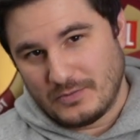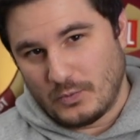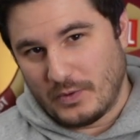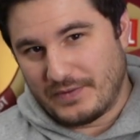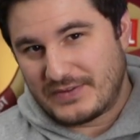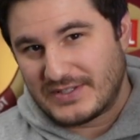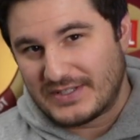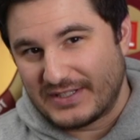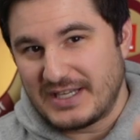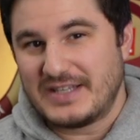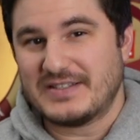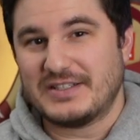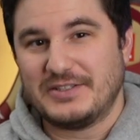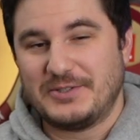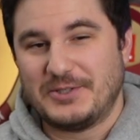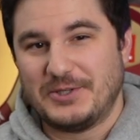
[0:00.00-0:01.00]
with
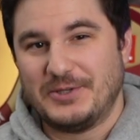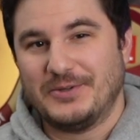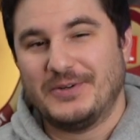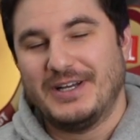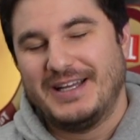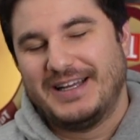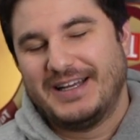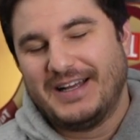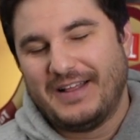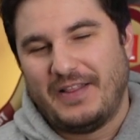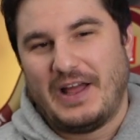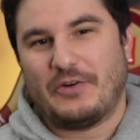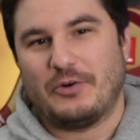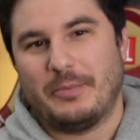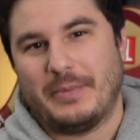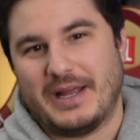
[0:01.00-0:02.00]
season two,
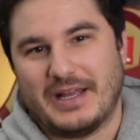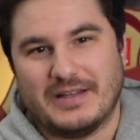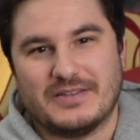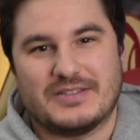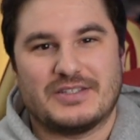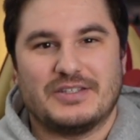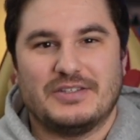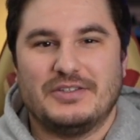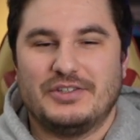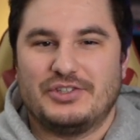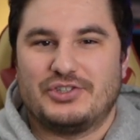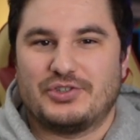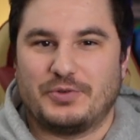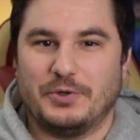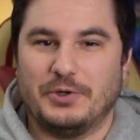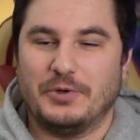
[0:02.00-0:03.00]
that remains
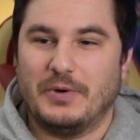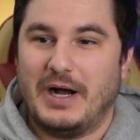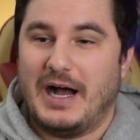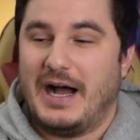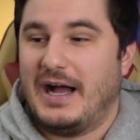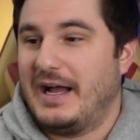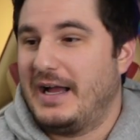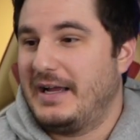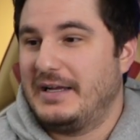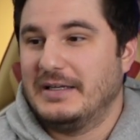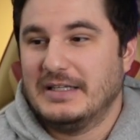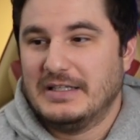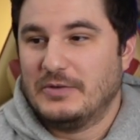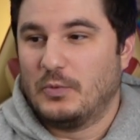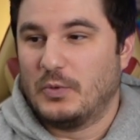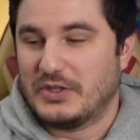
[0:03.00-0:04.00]
true. I
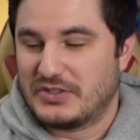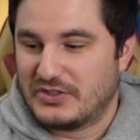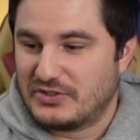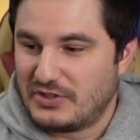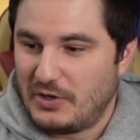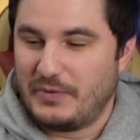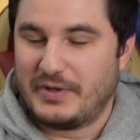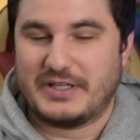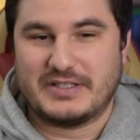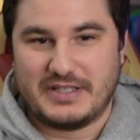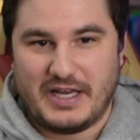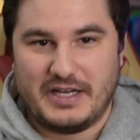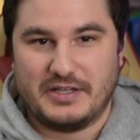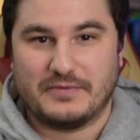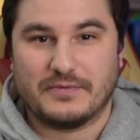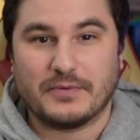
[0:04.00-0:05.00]
was so
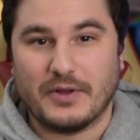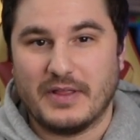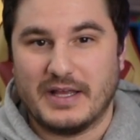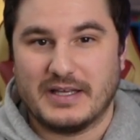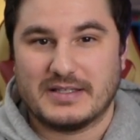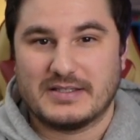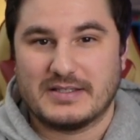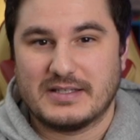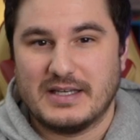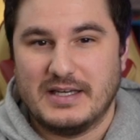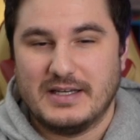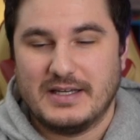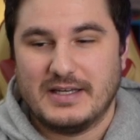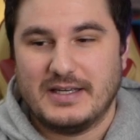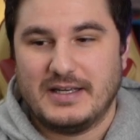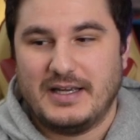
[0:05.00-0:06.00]
excited for this,
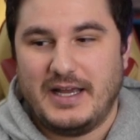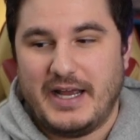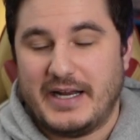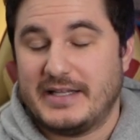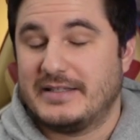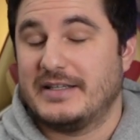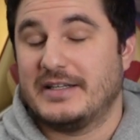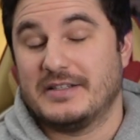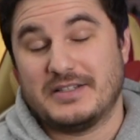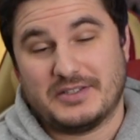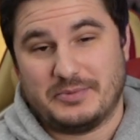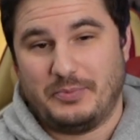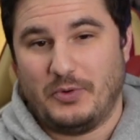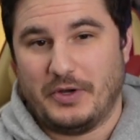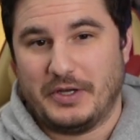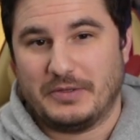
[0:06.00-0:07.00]
and it didn't
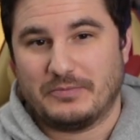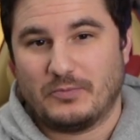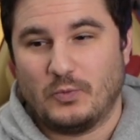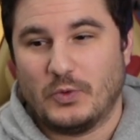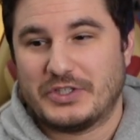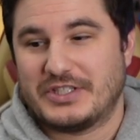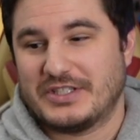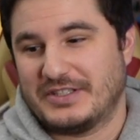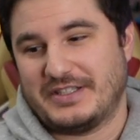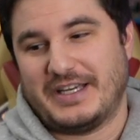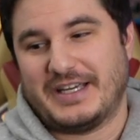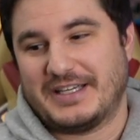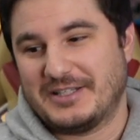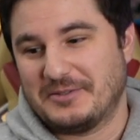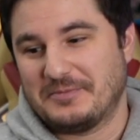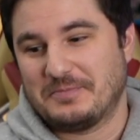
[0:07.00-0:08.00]
disappoint, which is
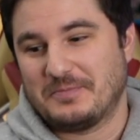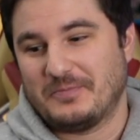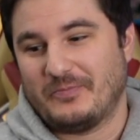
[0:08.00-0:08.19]
like,